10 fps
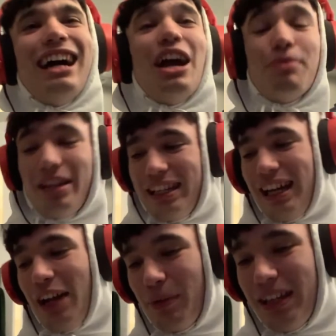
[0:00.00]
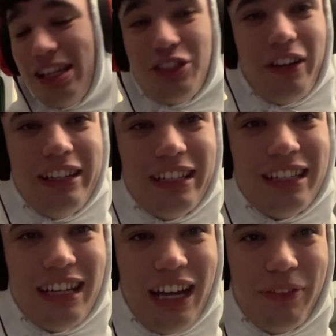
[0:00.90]
I really enjoyed it.
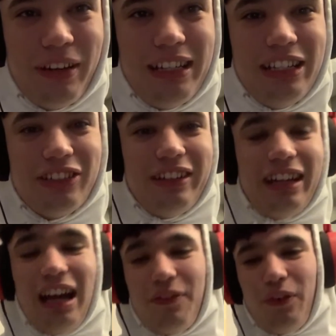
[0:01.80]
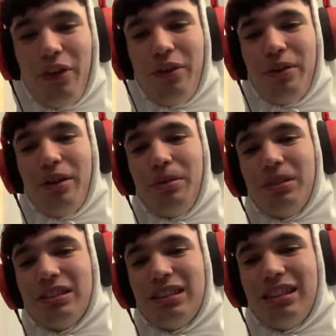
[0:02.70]
I thought
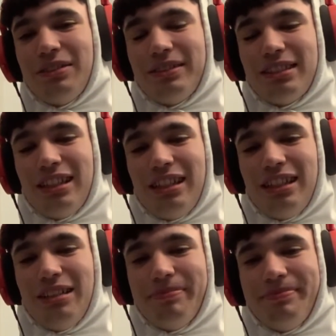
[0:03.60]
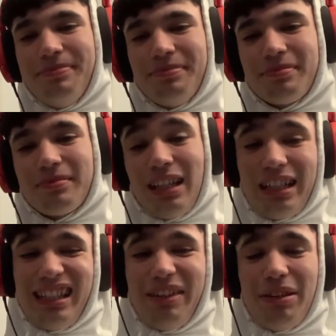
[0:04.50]
it was like I
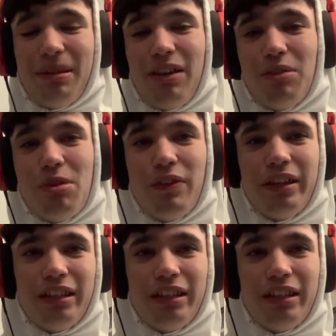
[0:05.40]
said, a really powerful movie.